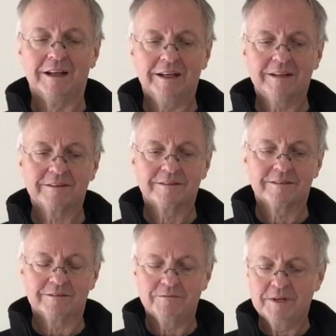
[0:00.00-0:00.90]

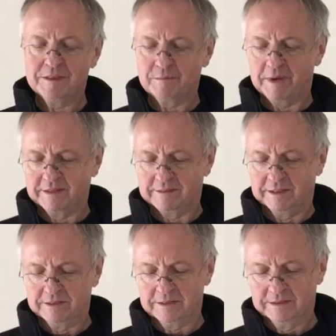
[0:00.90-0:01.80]
Let's read the
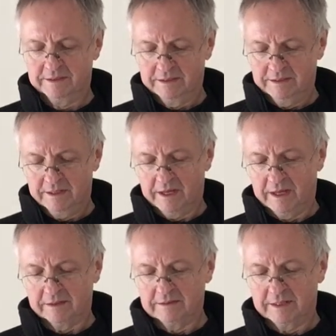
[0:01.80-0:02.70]
passage
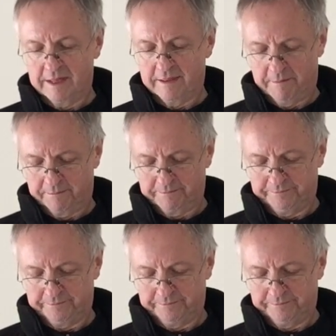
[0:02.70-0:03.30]
together.